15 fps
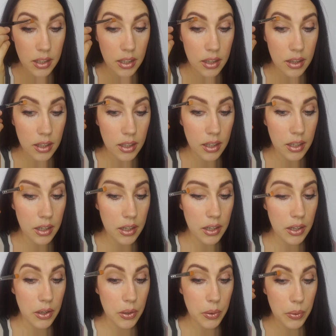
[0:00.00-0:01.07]
And then
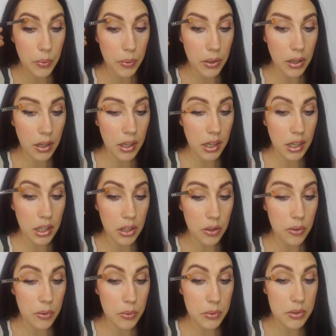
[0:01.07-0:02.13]
we're going to
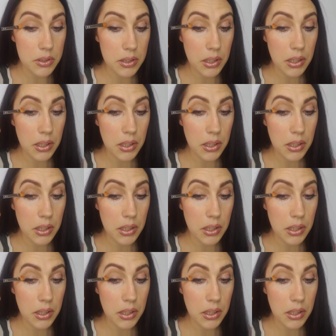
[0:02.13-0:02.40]
use